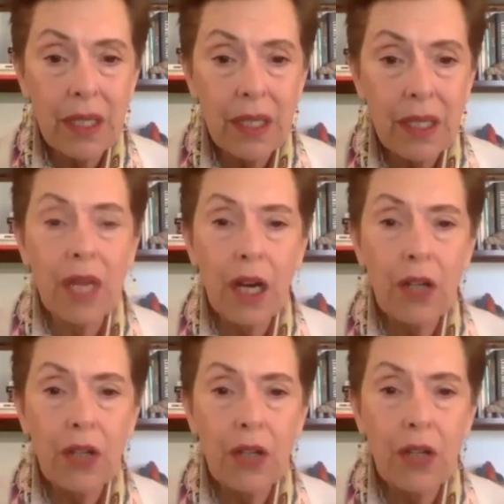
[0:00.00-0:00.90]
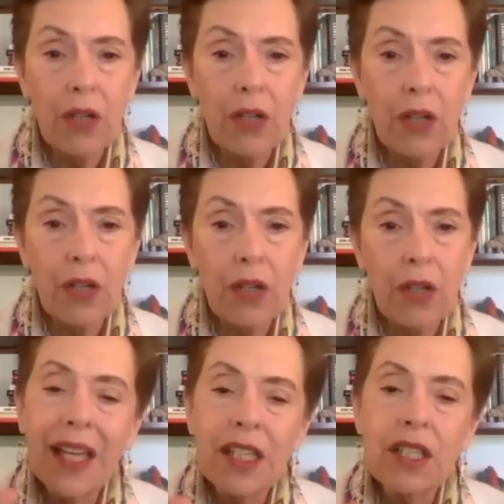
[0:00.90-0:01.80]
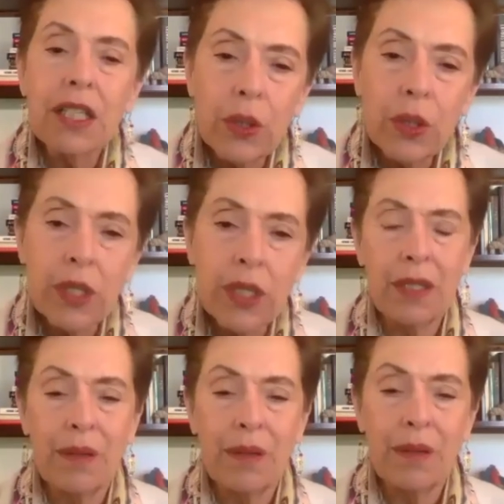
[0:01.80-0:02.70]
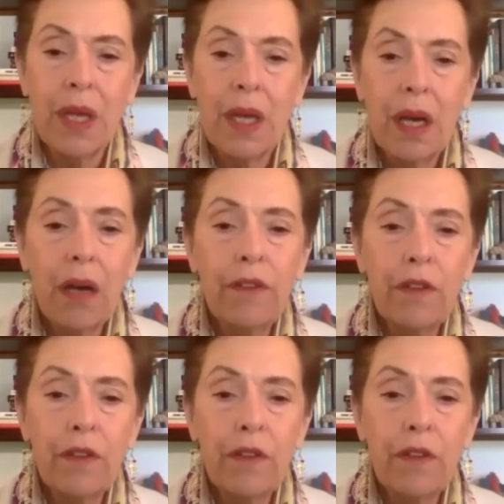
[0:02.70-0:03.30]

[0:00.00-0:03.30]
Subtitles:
zone, the R zone. And in that slow system,